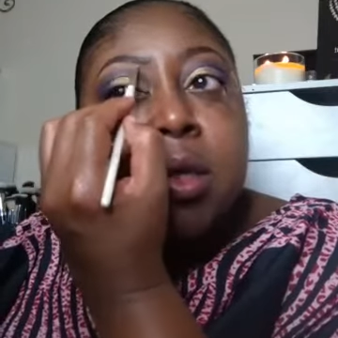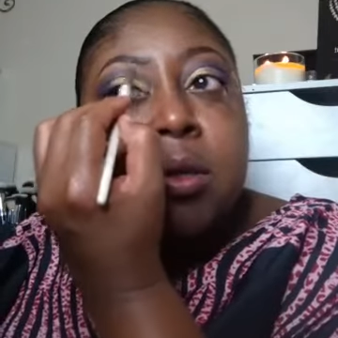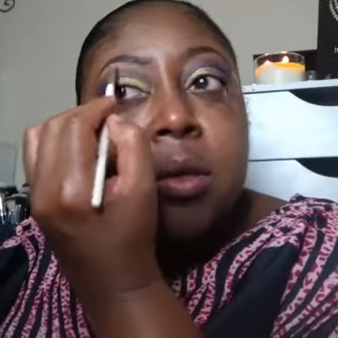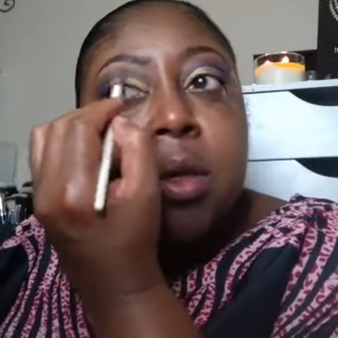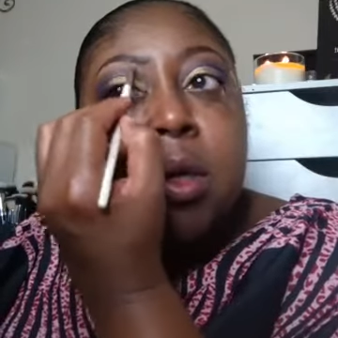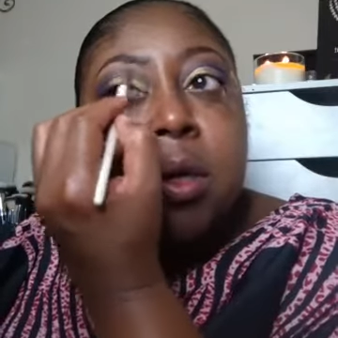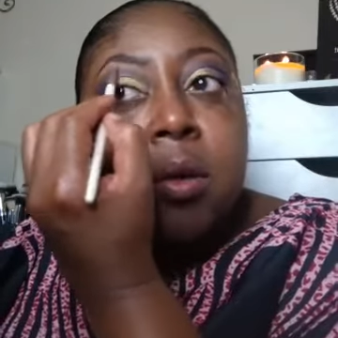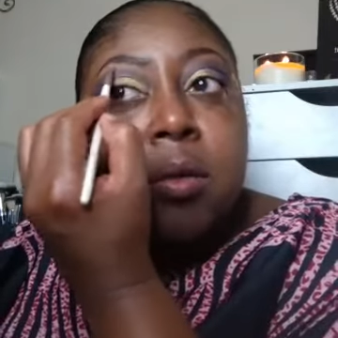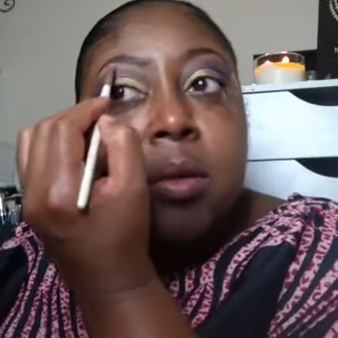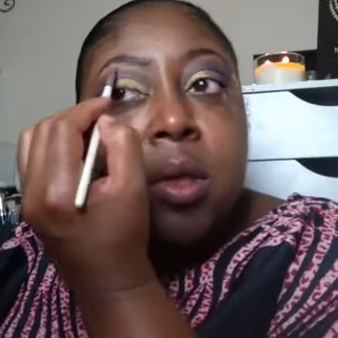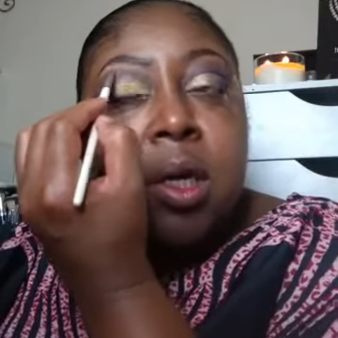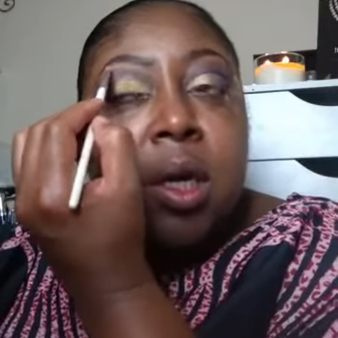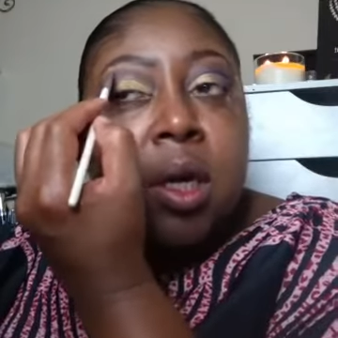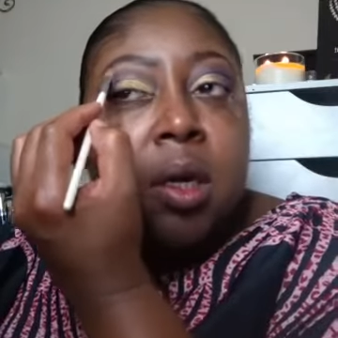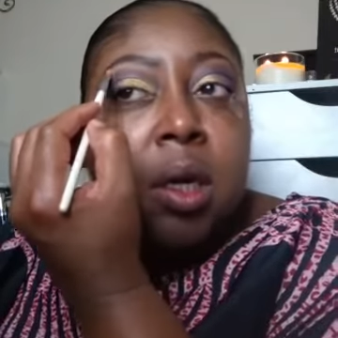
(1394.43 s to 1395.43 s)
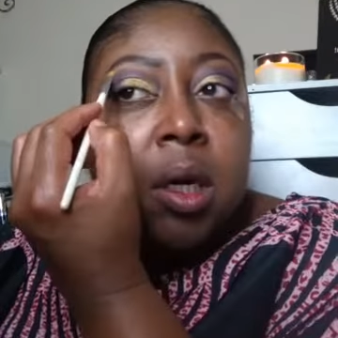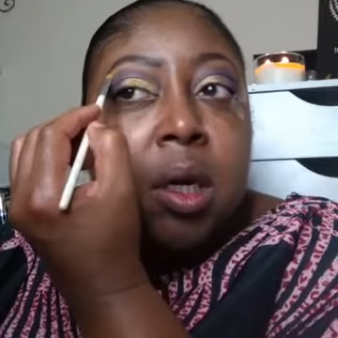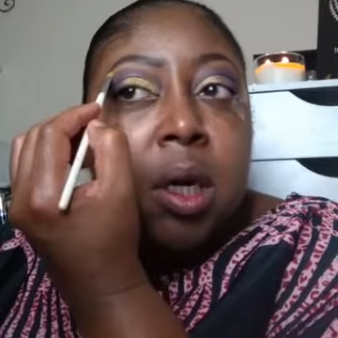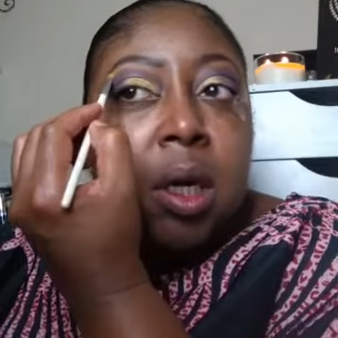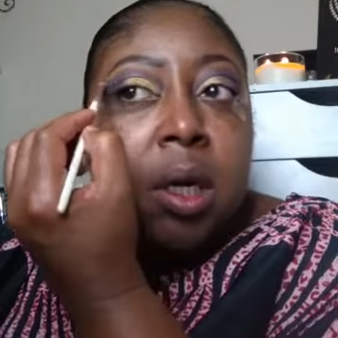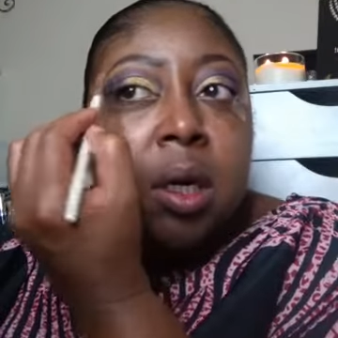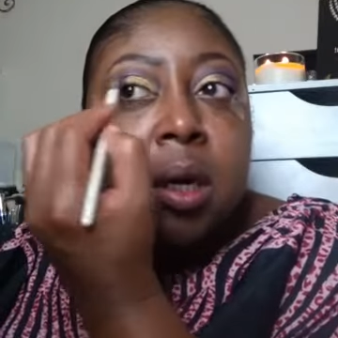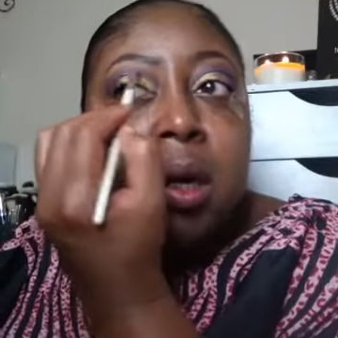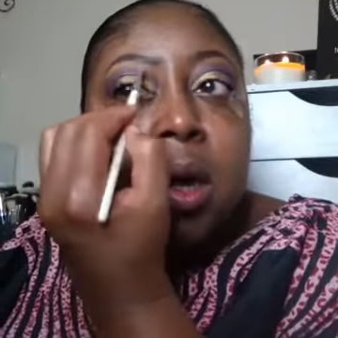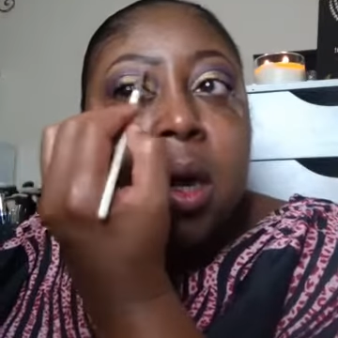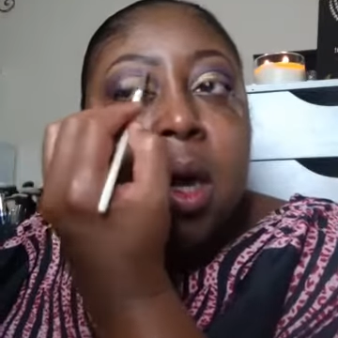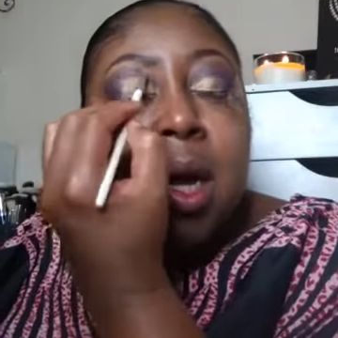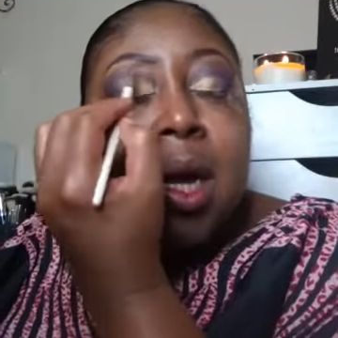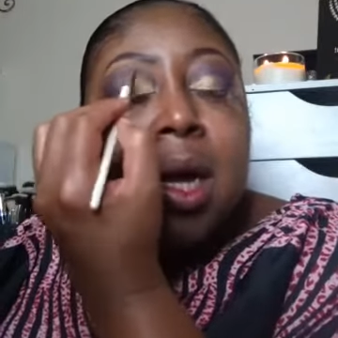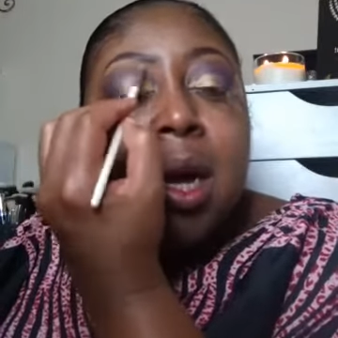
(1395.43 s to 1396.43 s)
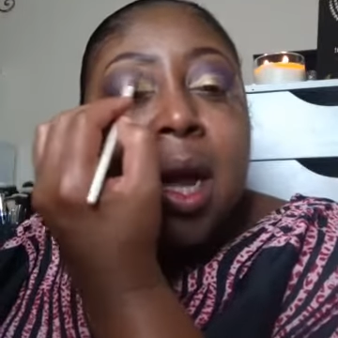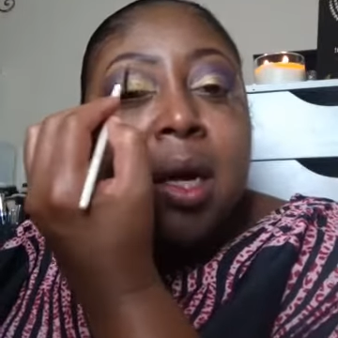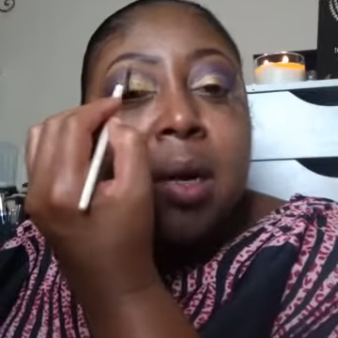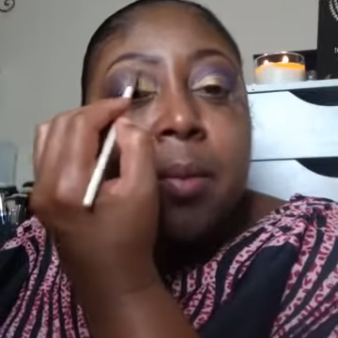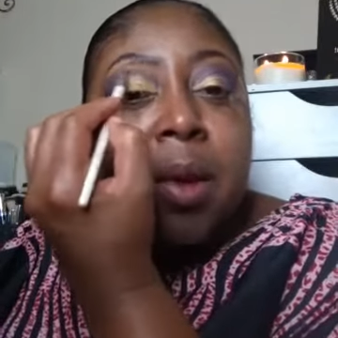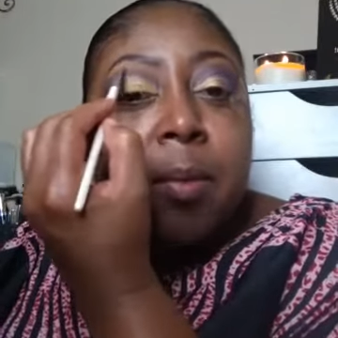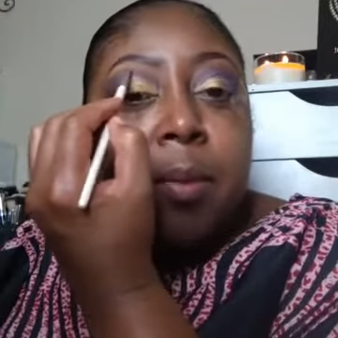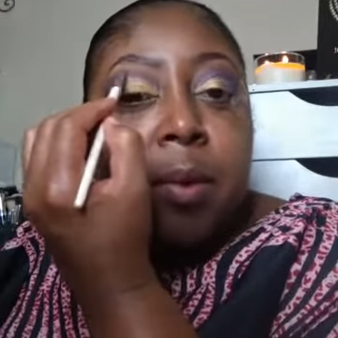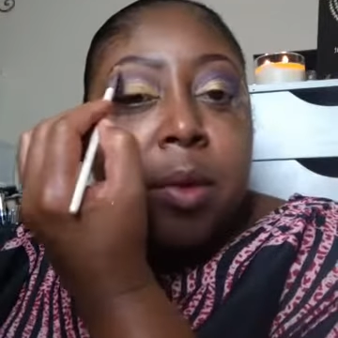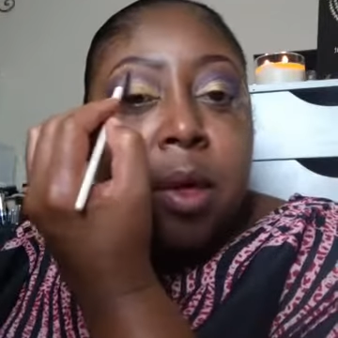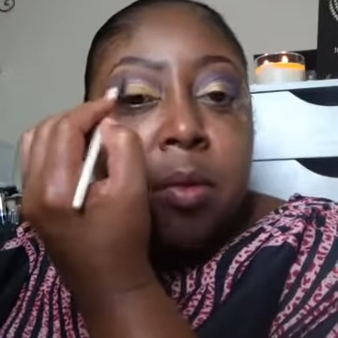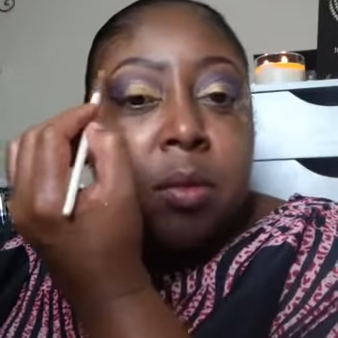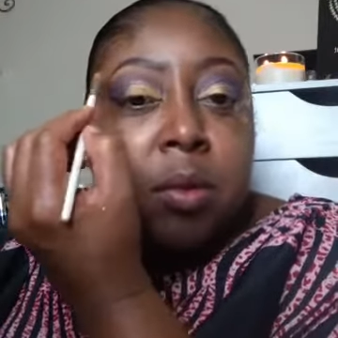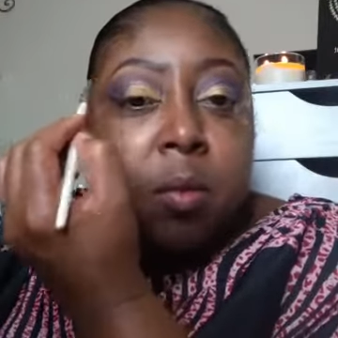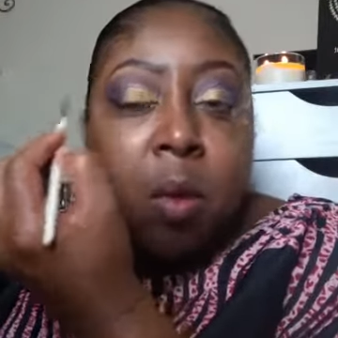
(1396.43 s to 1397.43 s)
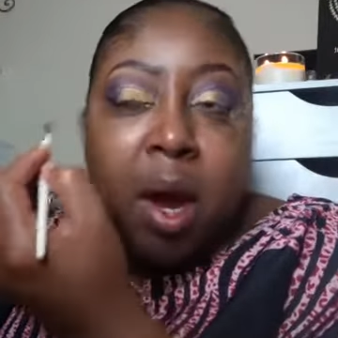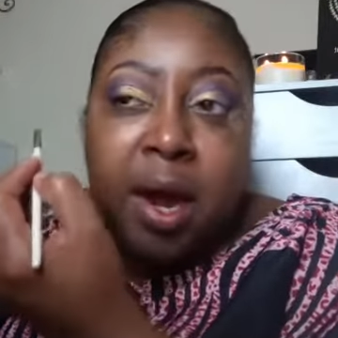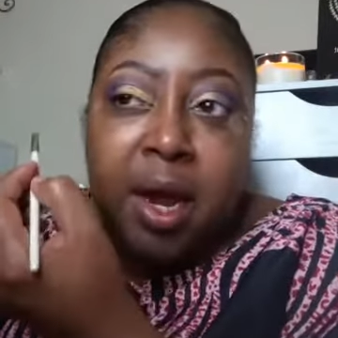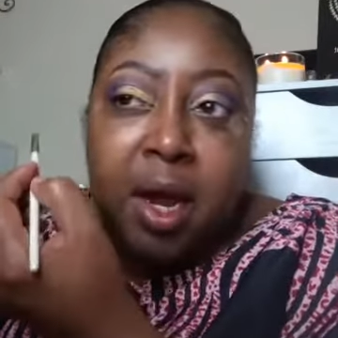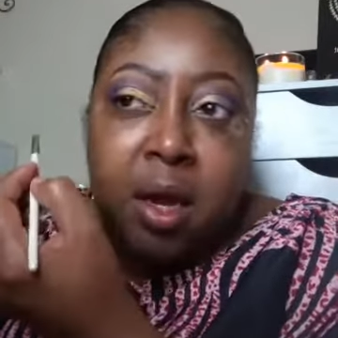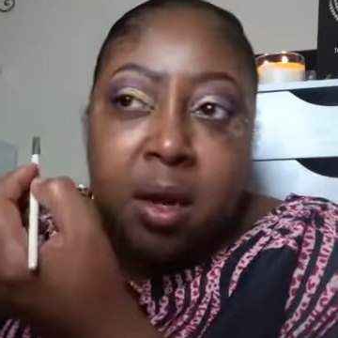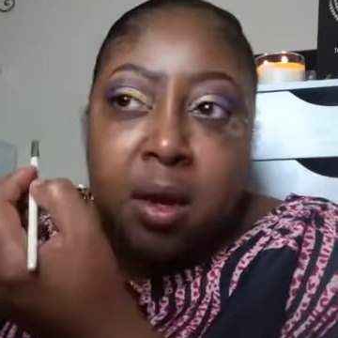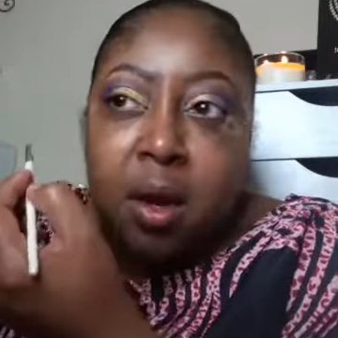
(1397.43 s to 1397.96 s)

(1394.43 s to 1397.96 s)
you can use any color. A lot of people use white.